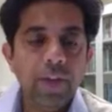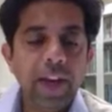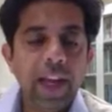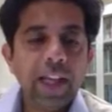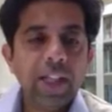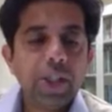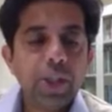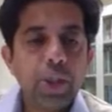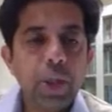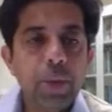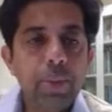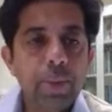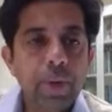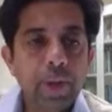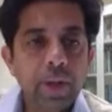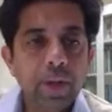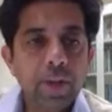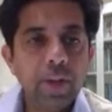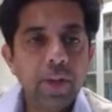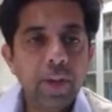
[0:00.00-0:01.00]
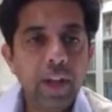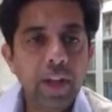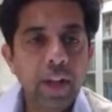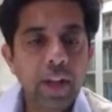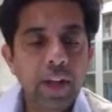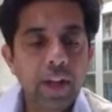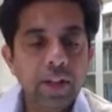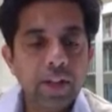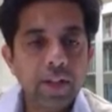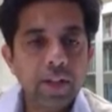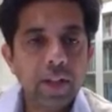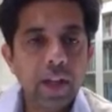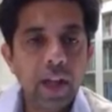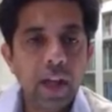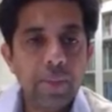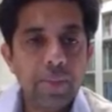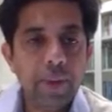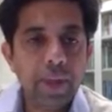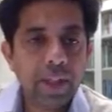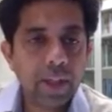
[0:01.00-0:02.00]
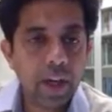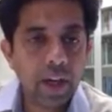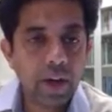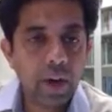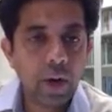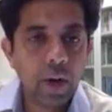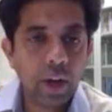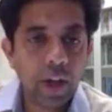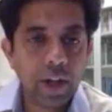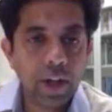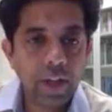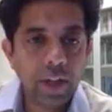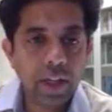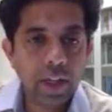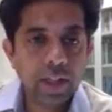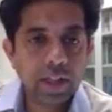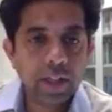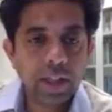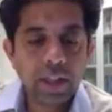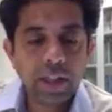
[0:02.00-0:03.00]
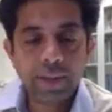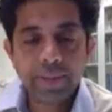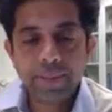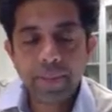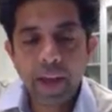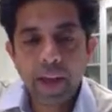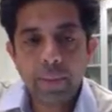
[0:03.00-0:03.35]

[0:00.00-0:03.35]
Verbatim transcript: The next treatment is a midkine oligonucleotide.